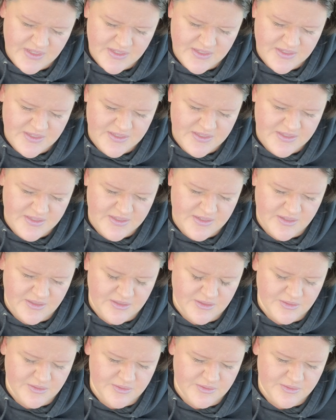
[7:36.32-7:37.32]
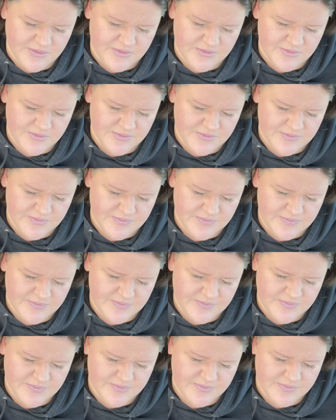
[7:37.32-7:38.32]
so
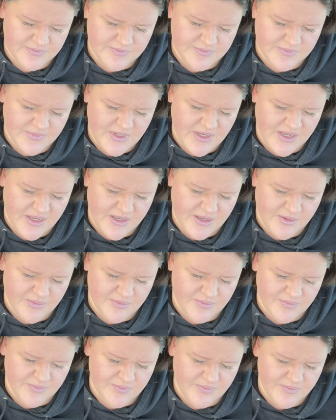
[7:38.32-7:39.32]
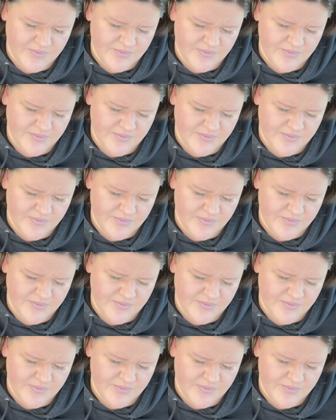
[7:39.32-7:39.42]
um